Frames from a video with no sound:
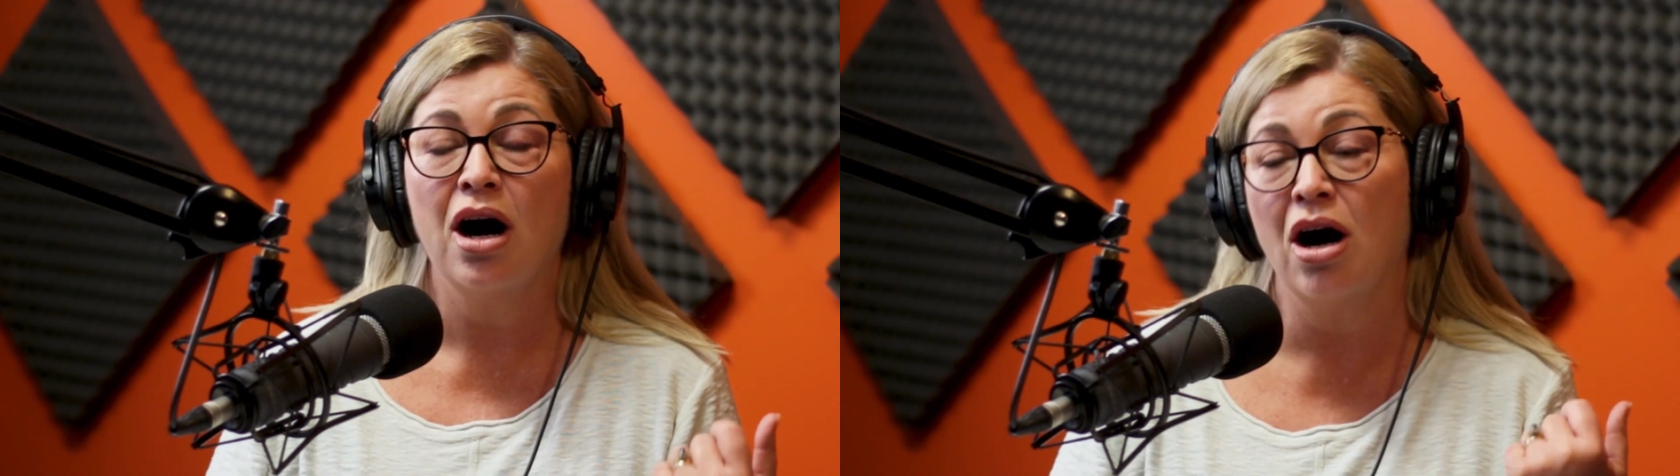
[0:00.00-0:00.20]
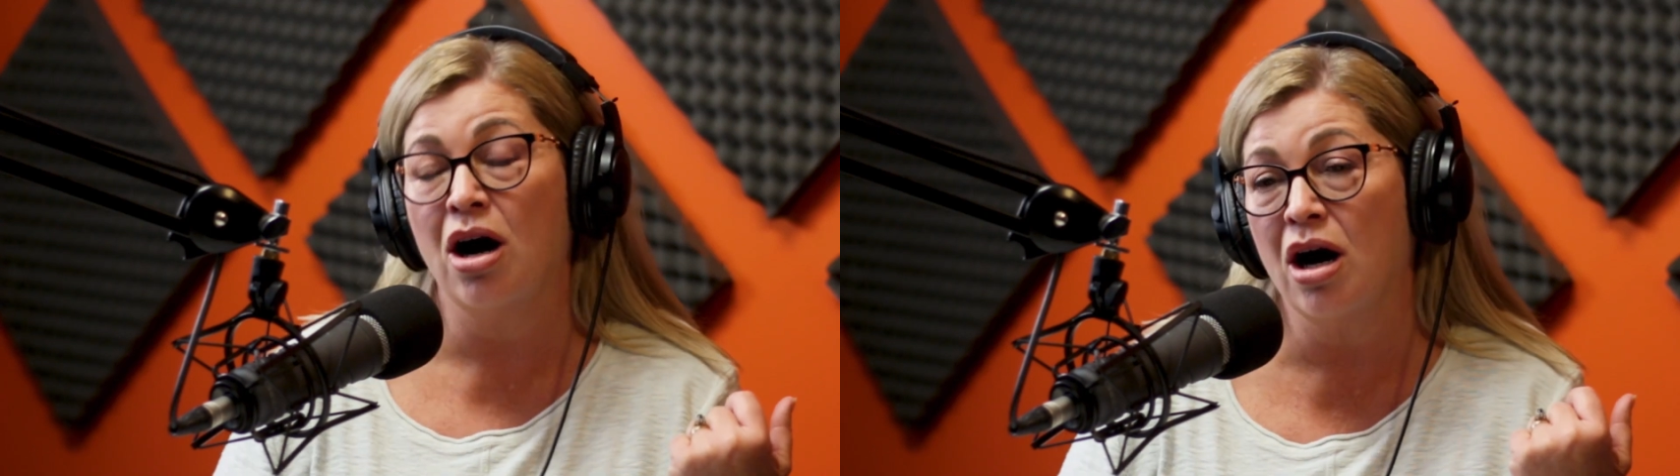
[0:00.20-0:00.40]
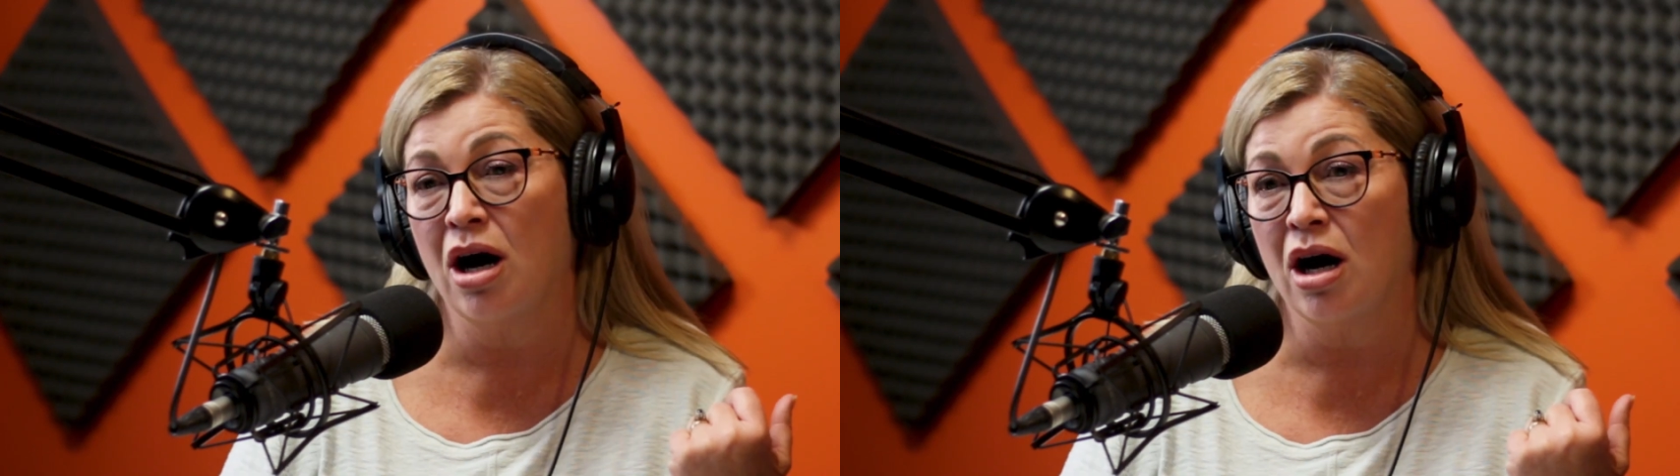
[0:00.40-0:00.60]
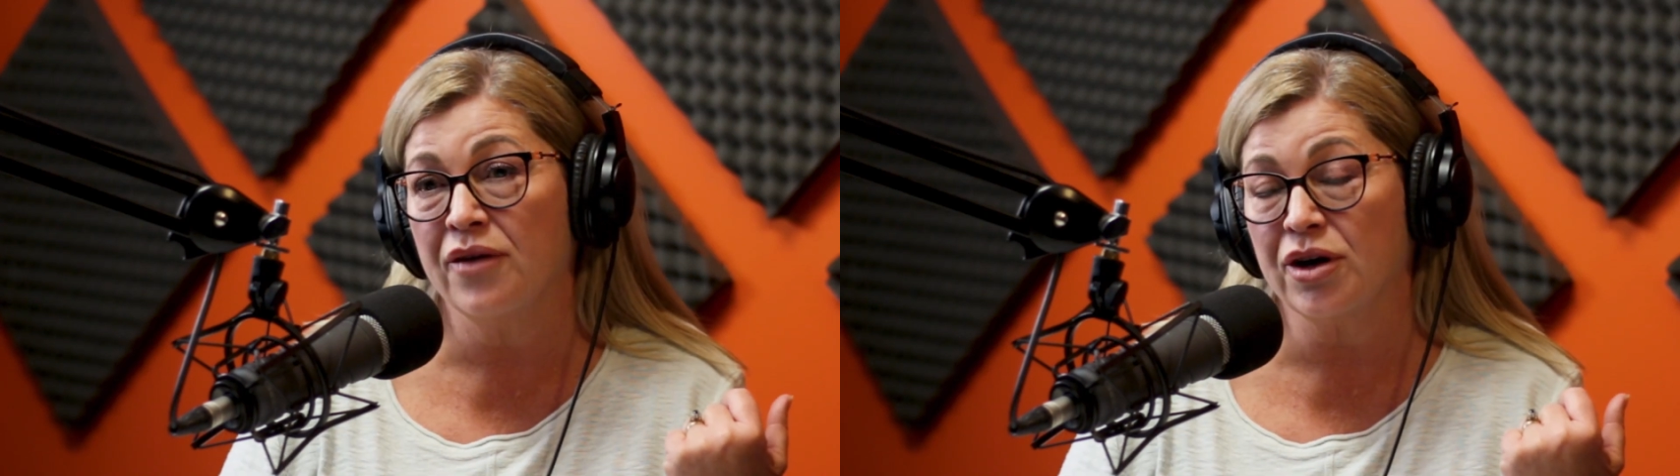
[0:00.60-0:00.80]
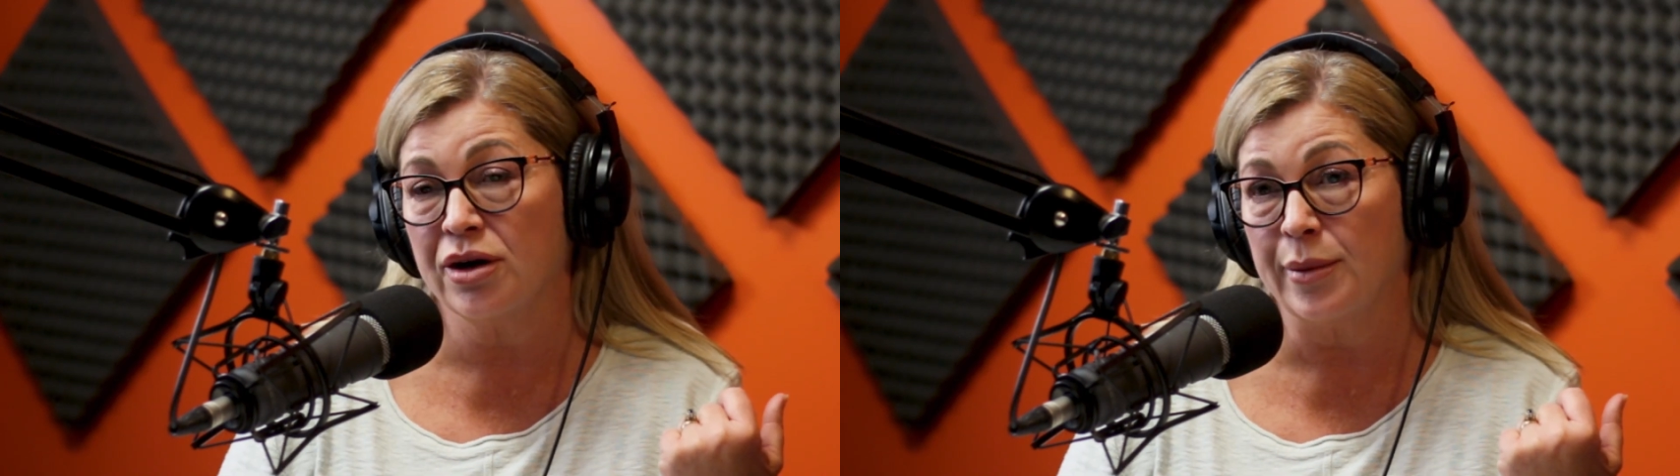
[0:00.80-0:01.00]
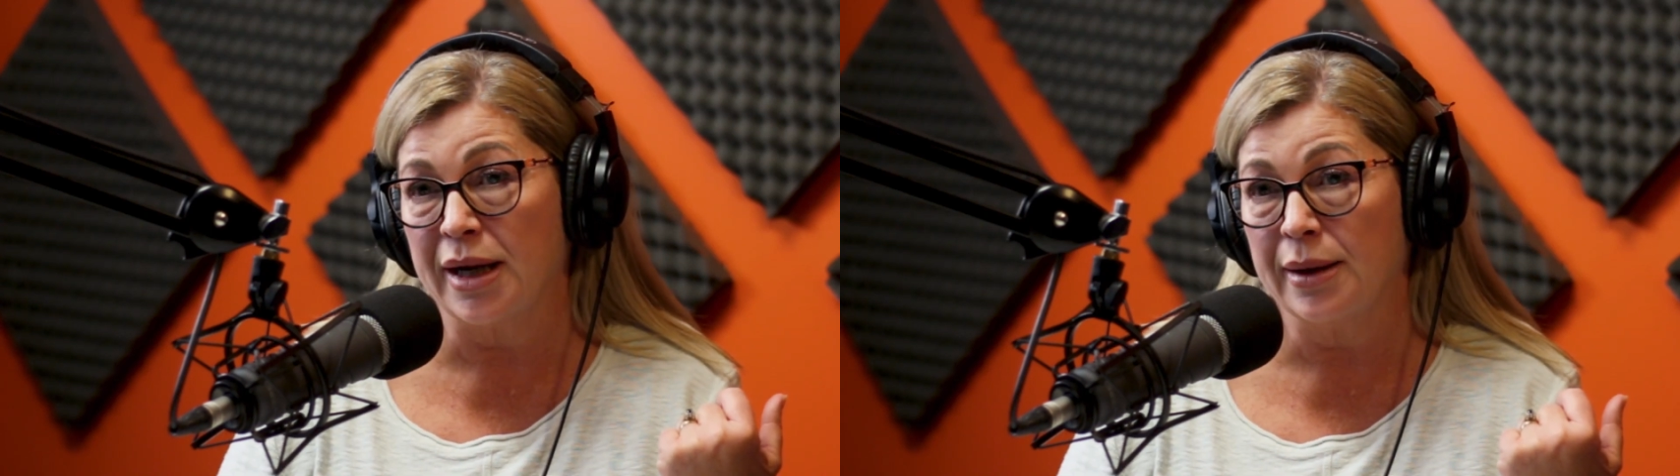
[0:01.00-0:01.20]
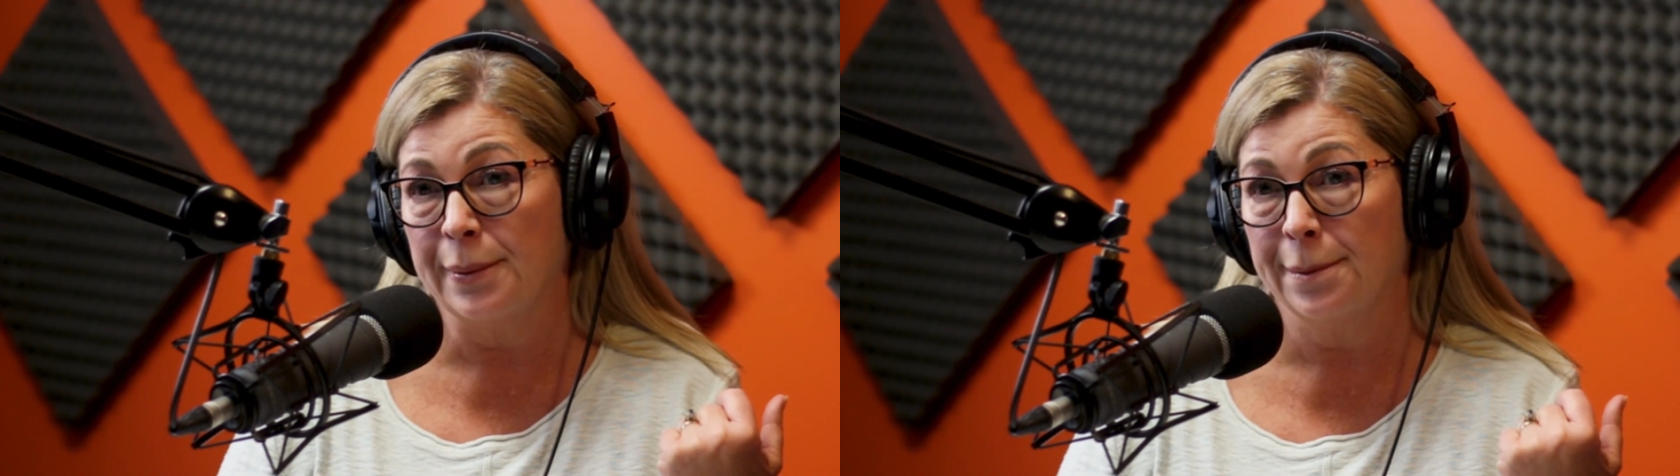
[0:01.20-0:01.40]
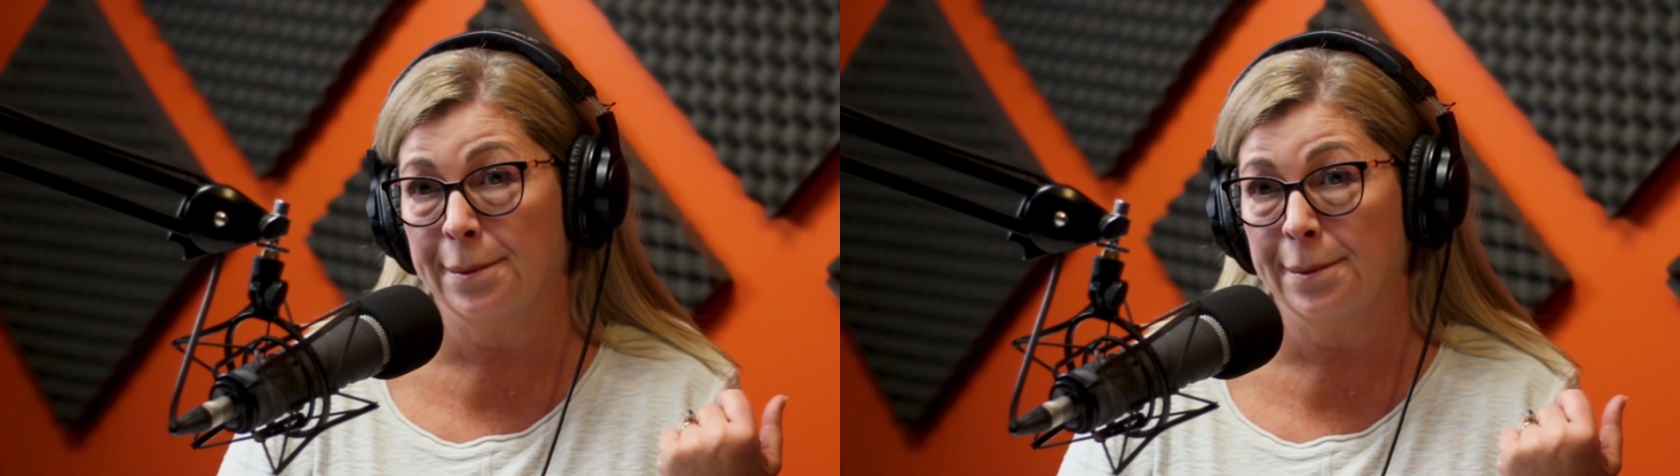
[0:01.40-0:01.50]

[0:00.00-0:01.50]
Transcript: I've got no money.